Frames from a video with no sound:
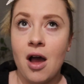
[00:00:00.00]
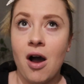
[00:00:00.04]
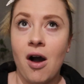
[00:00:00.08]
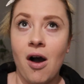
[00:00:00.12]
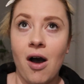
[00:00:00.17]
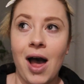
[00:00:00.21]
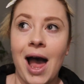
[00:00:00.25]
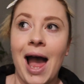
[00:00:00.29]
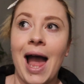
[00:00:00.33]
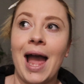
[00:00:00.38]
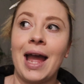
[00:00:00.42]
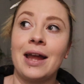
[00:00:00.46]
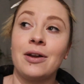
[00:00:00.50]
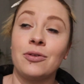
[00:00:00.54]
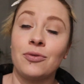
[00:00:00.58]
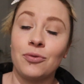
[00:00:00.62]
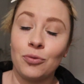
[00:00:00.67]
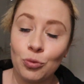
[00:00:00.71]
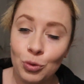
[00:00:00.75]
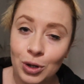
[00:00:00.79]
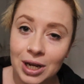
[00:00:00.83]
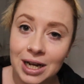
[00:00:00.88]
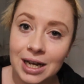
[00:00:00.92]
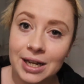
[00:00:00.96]
I
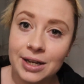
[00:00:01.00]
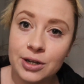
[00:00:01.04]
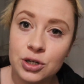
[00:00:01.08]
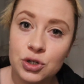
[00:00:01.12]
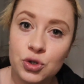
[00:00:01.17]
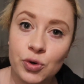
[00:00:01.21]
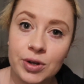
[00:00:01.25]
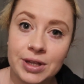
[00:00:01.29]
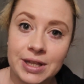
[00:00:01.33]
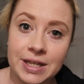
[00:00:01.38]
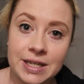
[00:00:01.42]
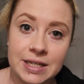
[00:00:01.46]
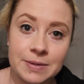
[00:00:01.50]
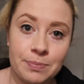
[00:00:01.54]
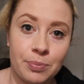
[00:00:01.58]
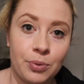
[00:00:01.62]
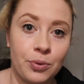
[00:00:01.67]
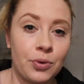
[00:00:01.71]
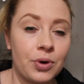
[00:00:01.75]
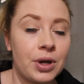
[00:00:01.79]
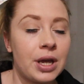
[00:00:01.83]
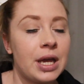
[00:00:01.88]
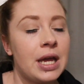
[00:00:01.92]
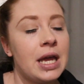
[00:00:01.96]
really enjoyed this
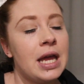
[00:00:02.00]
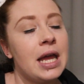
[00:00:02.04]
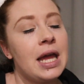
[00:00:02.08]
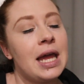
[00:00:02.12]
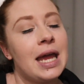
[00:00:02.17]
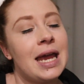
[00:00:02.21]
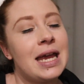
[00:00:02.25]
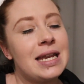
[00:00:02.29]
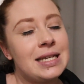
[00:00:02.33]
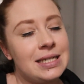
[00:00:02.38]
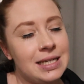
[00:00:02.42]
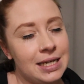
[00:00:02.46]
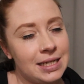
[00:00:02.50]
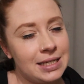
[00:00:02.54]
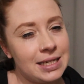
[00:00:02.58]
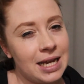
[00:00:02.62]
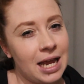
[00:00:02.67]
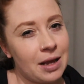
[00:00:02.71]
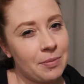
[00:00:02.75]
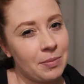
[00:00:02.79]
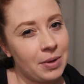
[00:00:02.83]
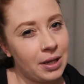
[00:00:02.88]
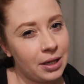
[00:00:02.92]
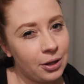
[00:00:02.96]
book. It did
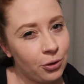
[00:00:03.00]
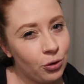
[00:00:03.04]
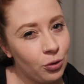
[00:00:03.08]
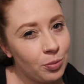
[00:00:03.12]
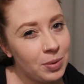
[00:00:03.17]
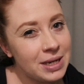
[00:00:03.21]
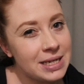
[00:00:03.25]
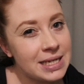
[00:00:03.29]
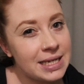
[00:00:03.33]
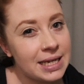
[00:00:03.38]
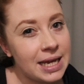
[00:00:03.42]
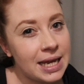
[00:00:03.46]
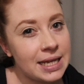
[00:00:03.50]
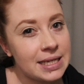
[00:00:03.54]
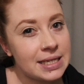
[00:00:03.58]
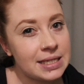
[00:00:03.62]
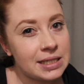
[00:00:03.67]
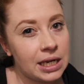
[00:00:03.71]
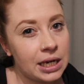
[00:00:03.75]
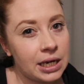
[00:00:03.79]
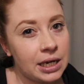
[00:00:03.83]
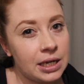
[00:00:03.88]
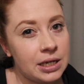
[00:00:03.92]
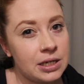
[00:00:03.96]
take me a little bit to get
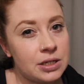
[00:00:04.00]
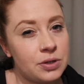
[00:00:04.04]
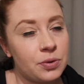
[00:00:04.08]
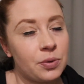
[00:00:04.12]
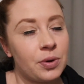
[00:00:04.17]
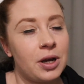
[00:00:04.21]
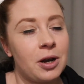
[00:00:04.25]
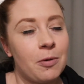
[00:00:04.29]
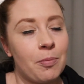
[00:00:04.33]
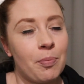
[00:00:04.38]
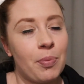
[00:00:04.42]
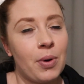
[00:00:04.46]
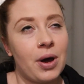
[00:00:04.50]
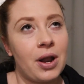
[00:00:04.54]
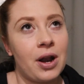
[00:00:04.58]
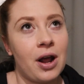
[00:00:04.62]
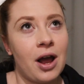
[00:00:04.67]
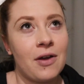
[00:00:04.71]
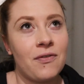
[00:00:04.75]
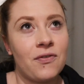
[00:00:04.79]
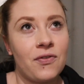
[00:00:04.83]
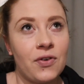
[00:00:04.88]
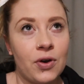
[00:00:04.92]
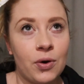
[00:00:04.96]
stuck into it, but
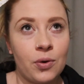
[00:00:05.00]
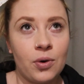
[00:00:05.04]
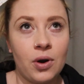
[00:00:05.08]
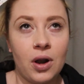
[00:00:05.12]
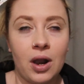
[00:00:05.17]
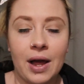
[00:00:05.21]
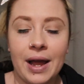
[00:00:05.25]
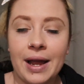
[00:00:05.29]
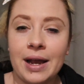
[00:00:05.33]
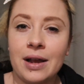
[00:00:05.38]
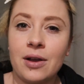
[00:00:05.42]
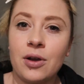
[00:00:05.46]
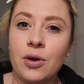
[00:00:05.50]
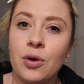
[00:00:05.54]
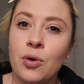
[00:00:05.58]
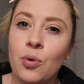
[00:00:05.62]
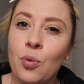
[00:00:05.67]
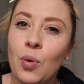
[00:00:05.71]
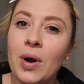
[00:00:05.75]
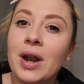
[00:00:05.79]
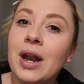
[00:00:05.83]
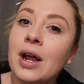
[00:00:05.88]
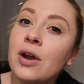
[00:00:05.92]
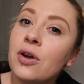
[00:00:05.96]
I felt like
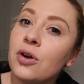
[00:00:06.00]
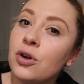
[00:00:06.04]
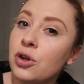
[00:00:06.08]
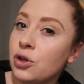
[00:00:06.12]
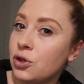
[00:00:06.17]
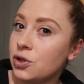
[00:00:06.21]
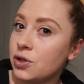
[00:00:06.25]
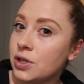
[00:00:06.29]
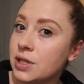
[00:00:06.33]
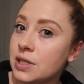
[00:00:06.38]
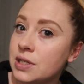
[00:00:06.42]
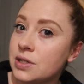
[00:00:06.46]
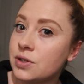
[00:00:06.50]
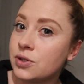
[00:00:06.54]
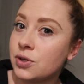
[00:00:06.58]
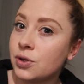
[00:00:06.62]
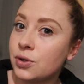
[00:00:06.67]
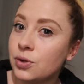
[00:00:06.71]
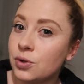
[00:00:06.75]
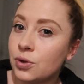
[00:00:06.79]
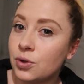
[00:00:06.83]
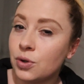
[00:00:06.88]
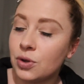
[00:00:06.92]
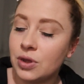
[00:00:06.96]
when I got used
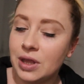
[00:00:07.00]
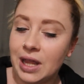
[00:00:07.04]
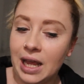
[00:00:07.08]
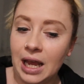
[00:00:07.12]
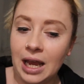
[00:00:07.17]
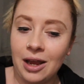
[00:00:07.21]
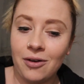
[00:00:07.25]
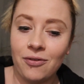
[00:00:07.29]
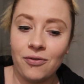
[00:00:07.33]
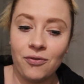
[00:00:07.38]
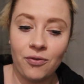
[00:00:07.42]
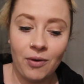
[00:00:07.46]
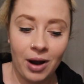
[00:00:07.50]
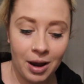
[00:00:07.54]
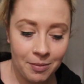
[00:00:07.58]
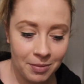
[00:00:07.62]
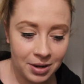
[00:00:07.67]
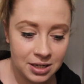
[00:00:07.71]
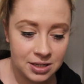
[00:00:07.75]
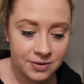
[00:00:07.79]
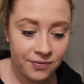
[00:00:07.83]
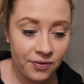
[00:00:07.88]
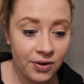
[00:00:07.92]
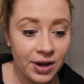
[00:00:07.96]
to the
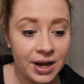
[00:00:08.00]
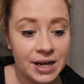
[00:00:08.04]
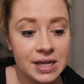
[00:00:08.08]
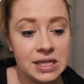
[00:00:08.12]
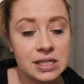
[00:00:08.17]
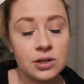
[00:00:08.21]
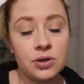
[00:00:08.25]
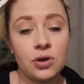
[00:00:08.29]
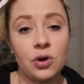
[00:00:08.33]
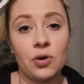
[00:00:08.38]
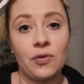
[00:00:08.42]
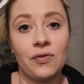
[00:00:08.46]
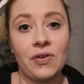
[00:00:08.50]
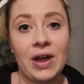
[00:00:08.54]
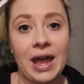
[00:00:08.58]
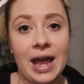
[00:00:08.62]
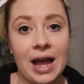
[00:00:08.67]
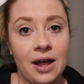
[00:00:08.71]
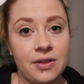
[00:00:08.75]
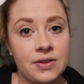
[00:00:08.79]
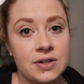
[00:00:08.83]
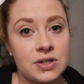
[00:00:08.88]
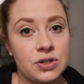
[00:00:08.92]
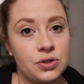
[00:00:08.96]
framing device of
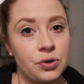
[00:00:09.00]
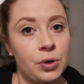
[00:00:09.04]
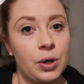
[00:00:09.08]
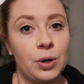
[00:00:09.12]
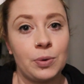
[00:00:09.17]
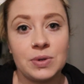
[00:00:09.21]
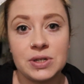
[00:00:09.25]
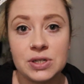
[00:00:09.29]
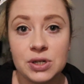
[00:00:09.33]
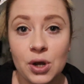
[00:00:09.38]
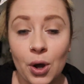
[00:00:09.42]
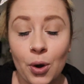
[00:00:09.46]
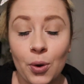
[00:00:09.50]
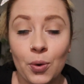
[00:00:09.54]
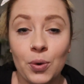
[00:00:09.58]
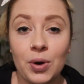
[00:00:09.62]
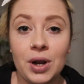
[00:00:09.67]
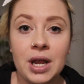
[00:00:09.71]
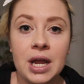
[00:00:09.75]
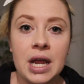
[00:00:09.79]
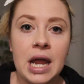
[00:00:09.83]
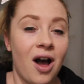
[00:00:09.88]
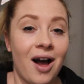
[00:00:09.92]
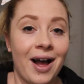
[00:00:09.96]
how the story was told,
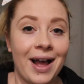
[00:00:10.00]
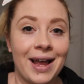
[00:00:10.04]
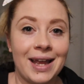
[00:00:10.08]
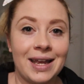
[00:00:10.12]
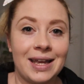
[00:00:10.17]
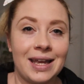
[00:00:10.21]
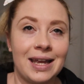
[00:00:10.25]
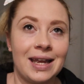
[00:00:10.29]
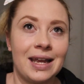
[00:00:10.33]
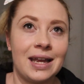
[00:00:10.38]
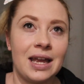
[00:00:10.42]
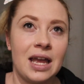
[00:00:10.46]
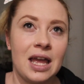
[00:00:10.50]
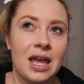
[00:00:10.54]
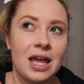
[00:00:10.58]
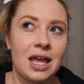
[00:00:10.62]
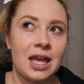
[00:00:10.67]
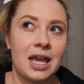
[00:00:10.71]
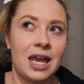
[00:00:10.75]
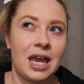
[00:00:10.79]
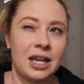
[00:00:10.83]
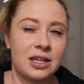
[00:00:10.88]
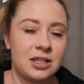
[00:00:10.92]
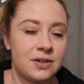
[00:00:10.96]
i.e.
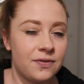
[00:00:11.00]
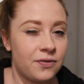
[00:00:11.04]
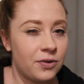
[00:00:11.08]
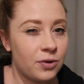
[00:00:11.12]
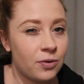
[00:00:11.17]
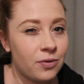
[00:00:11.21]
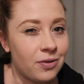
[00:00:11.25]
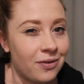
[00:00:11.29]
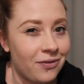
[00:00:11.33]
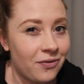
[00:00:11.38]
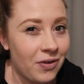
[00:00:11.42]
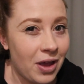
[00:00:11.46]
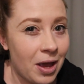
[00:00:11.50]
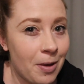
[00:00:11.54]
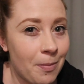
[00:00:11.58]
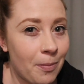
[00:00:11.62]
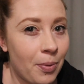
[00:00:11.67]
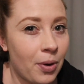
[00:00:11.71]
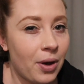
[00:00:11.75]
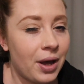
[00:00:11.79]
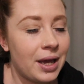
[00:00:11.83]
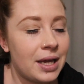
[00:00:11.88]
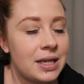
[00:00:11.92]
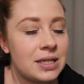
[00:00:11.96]
interview with a
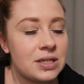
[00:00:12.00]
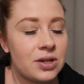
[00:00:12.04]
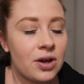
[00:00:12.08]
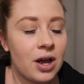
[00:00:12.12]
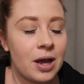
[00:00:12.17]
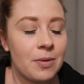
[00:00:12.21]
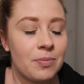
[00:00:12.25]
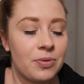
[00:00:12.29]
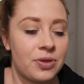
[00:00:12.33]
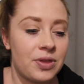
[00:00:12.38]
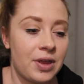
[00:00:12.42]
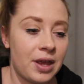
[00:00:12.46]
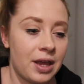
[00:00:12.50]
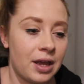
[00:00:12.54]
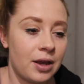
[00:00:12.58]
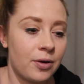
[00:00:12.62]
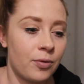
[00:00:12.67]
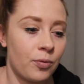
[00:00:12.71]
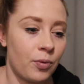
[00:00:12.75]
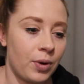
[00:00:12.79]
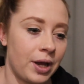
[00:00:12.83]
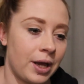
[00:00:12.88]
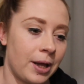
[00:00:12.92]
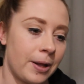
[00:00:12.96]
vampire type
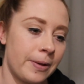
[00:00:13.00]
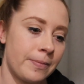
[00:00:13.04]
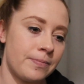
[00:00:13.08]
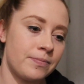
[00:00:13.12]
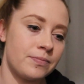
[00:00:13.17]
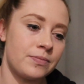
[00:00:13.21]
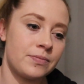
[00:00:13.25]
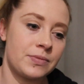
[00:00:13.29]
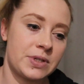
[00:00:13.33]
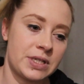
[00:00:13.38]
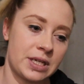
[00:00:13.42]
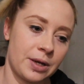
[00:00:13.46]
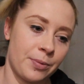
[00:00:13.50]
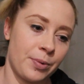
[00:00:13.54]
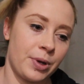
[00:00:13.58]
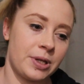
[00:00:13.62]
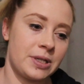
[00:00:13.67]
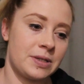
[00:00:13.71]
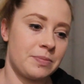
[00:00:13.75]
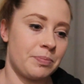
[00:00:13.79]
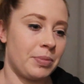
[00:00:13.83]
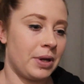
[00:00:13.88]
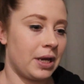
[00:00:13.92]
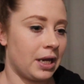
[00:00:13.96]
thing where
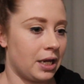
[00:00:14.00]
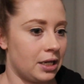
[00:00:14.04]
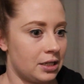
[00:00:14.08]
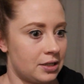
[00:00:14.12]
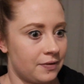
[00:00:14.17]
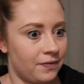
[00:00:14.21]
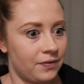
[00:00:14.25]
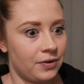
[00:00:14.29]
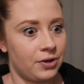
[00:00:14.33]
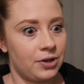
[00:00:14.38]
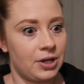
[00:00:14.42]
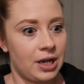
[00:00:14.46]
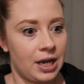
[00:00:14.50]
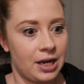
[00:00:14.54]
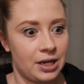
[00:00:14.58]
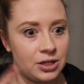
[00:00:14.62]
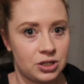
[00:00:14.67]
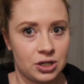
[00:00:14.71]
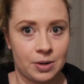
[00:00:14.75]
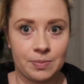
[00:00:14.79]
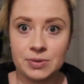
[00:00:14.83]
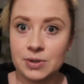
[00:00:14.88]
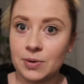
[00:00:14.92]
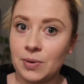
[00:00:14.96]
someone's being interviewed and it
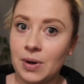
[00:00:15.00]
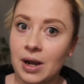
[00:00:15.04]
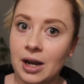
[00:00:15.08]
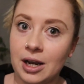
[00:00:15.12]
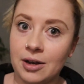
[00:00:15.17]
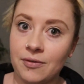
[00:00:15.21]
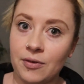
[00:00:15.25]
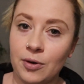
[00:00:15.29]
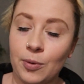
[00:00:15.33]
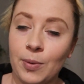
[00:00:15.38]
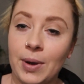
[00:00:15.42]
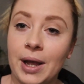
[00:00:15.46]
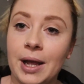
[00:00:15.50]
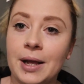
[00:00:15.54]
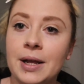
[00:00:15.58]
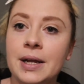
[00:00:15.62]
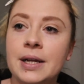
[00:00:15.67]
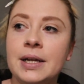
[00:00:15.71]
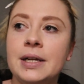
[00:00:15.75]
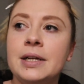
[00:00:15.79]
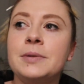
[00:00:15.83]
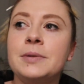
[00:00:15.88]
jumps around everywhere,